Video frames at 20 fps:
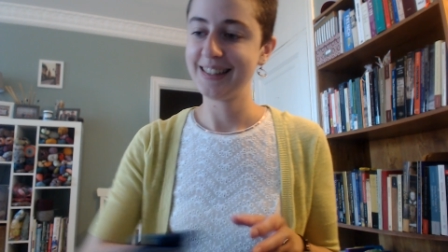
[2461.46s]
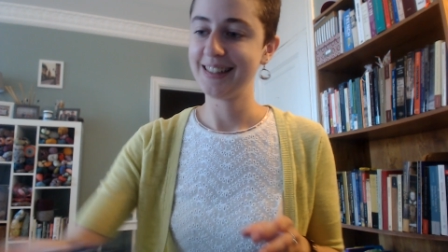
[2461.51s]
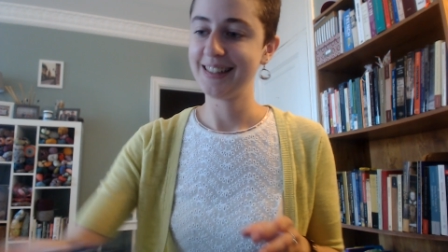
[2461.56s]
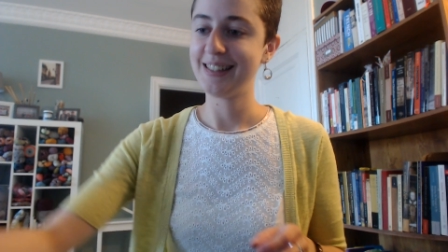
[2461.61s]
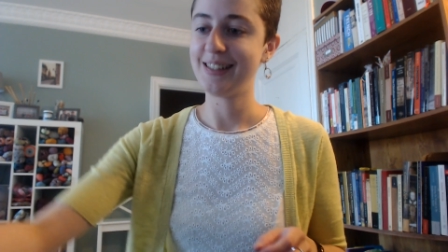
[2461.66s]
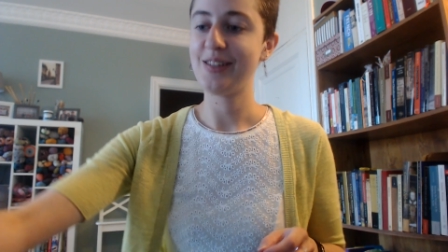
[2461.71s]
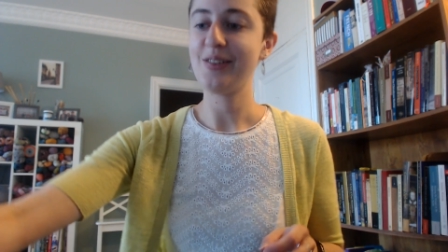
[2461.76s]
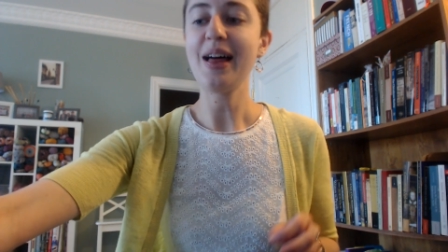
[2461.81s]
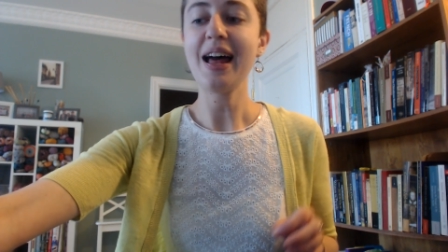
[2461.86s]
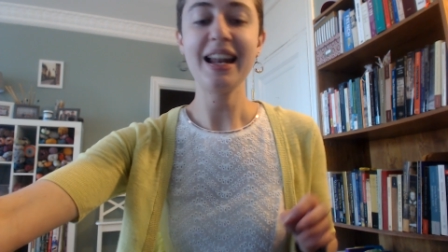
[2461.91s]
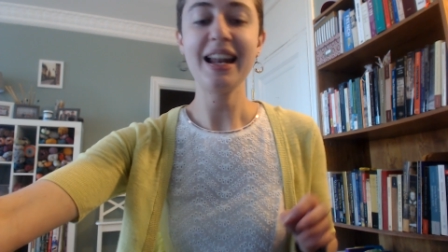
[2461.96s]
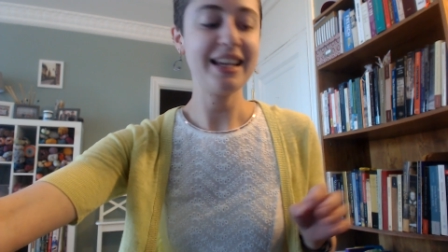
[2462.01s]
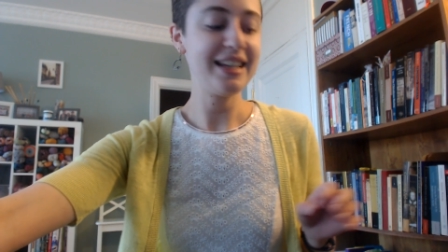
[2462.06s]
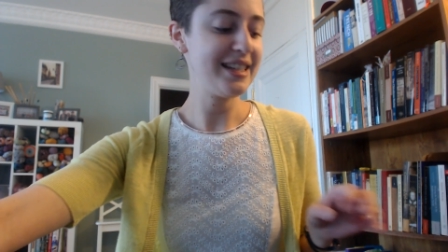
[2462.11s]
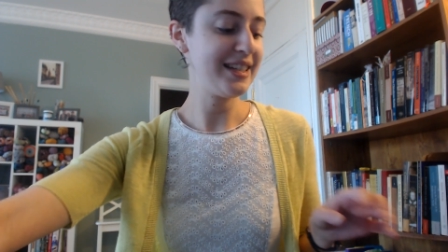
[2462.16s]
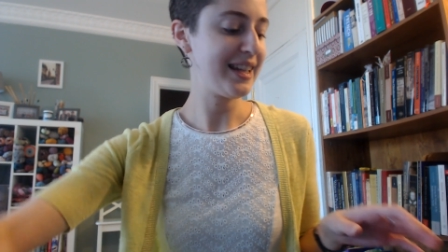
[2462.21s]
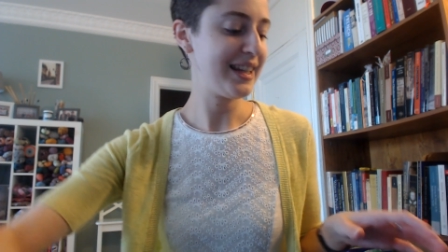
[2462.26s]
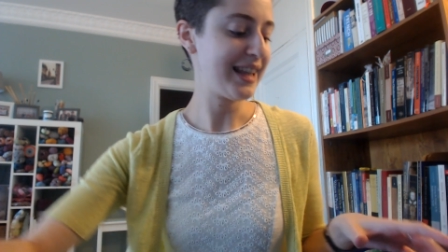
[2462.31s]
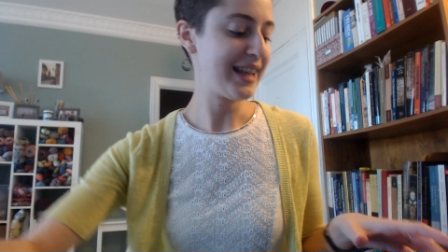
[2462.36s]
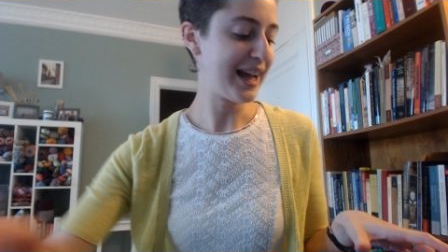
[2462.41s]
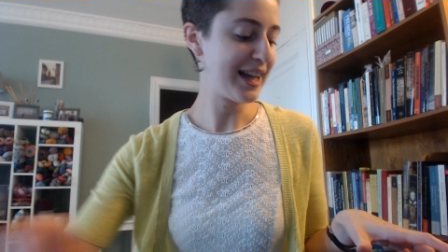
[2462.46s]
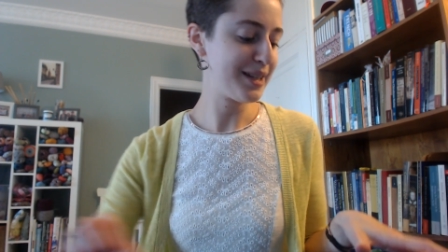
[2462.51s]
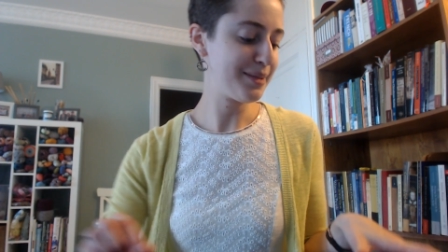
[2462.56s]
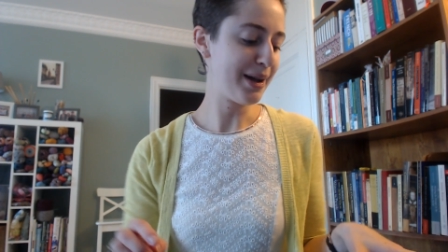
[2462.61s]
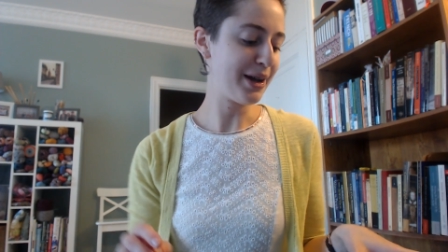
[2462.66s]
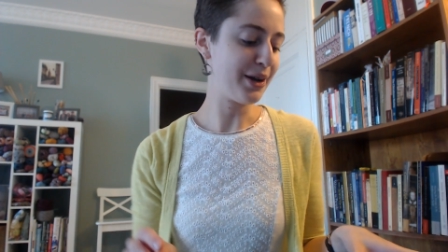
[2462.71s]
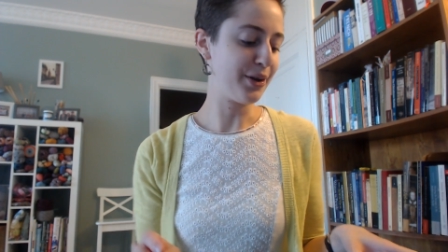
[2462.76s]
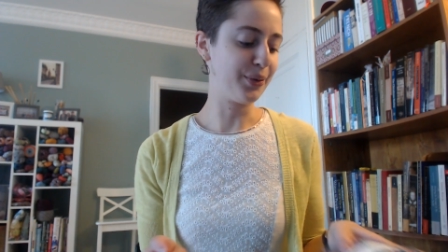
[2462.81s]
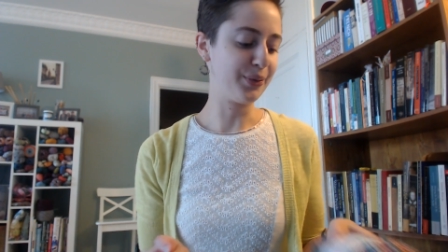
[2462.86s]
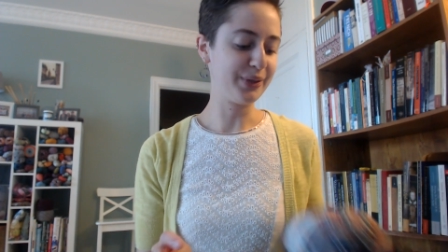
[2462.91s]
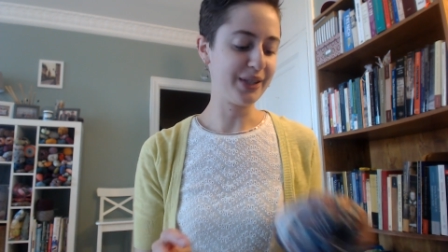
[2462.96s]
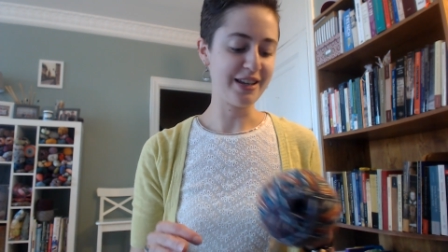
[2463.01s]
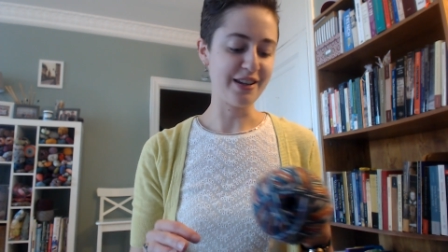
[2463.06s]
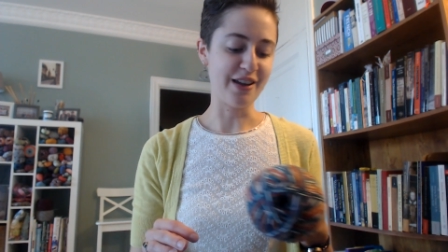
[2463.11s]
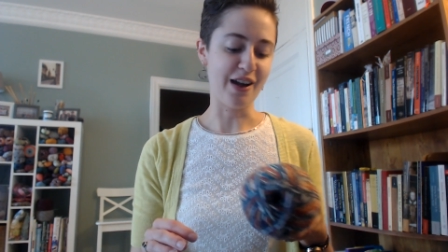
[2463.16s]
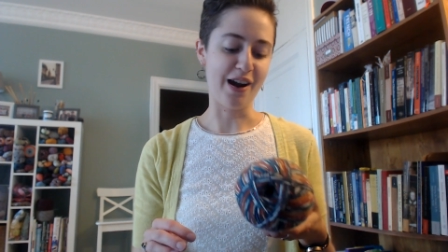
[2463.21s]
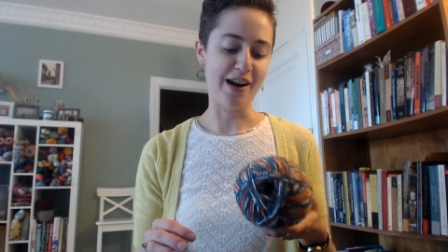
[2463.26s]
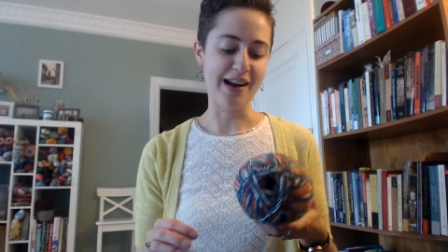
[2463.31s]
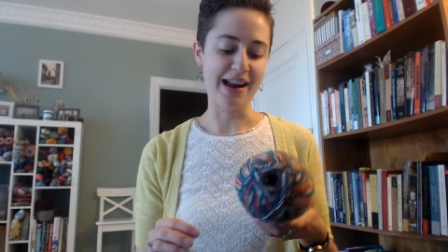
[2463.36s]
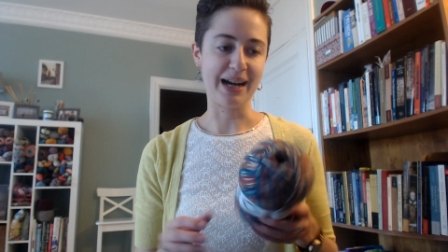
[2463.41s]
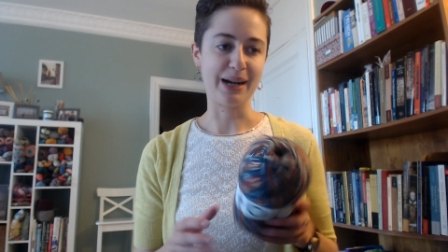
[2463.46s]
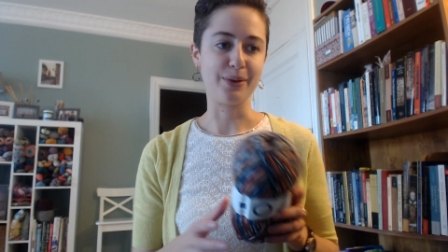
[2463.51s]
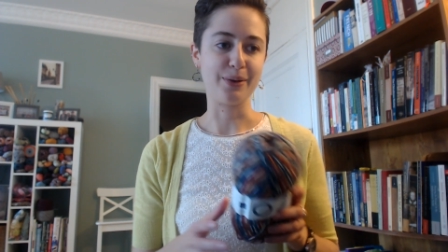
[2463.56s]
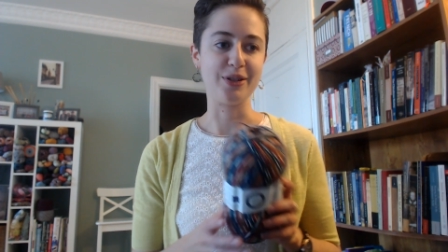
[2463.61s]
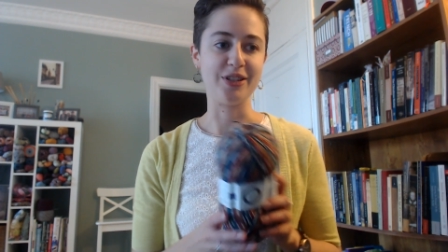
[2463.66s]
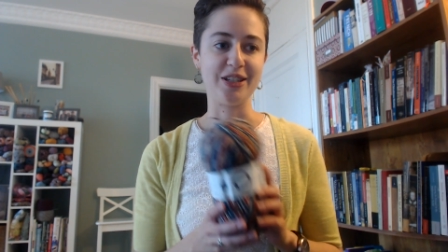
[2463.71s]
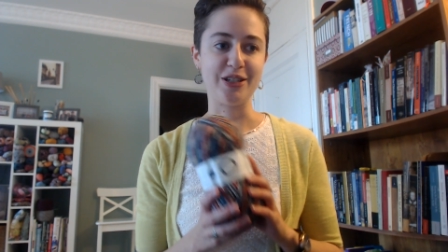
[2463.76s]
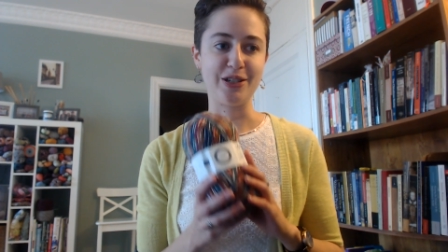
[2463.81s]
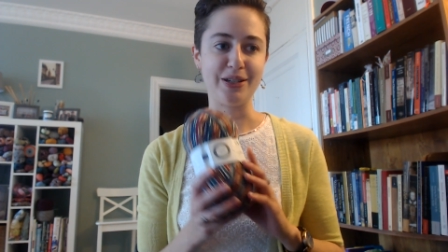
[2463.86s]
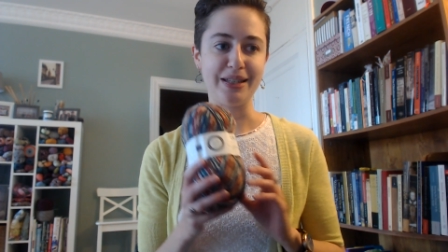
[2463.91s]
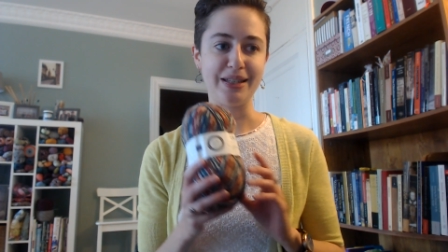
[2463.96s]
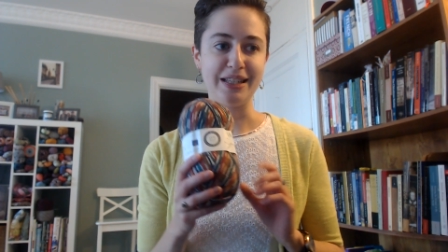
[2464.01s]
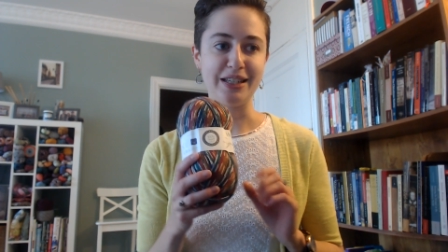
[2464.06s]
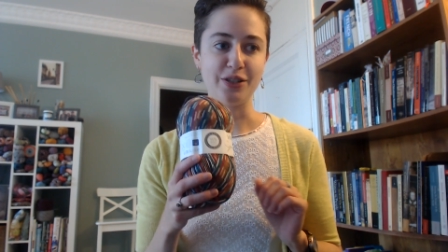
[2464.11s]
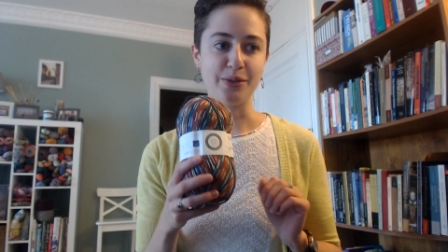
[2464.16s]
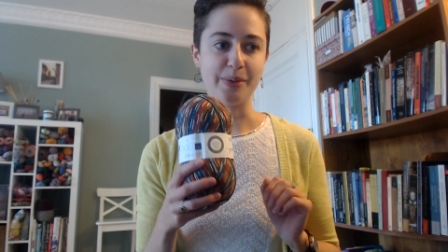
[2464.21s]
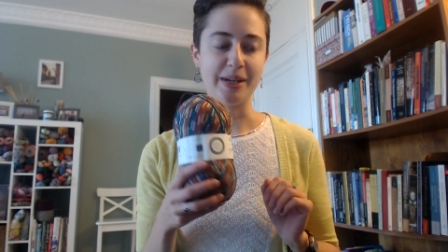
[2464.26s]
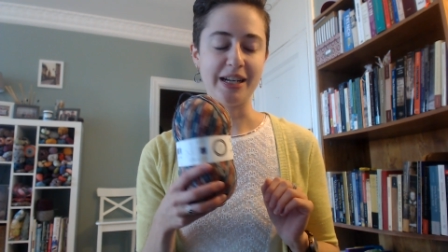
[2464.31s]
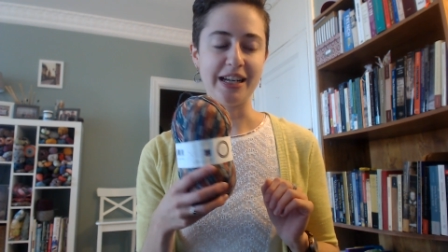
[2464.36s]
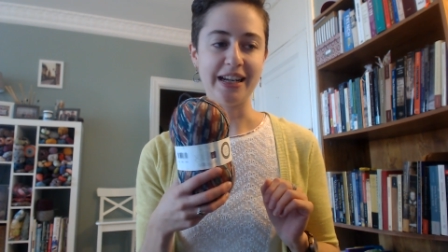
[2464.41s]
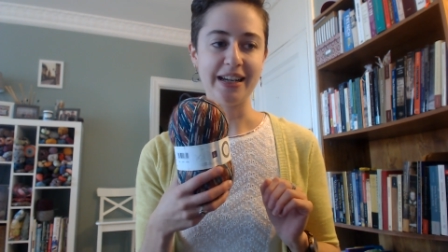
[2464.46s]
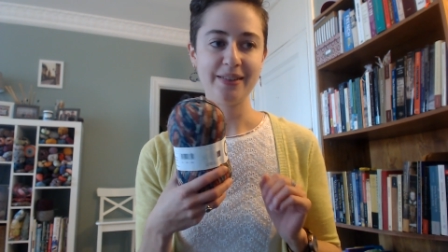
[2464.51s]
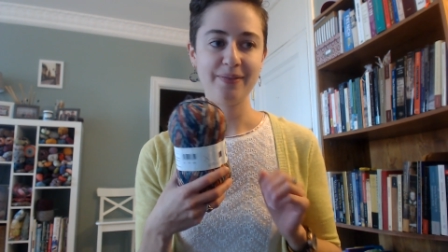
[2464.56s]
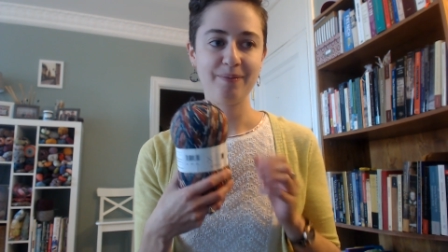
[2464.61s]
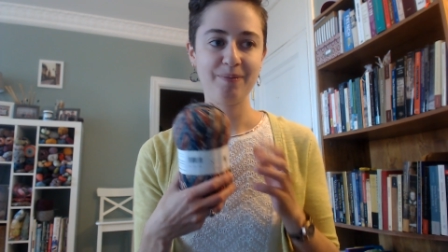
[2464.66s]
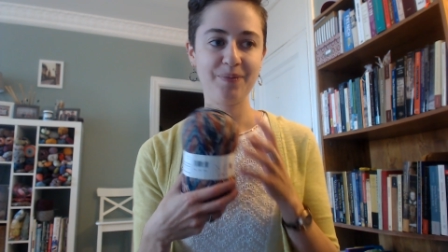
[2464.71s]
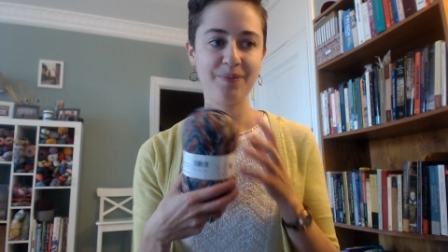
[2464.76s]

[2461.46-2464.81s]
So that is that's my only yarn acquisition this week.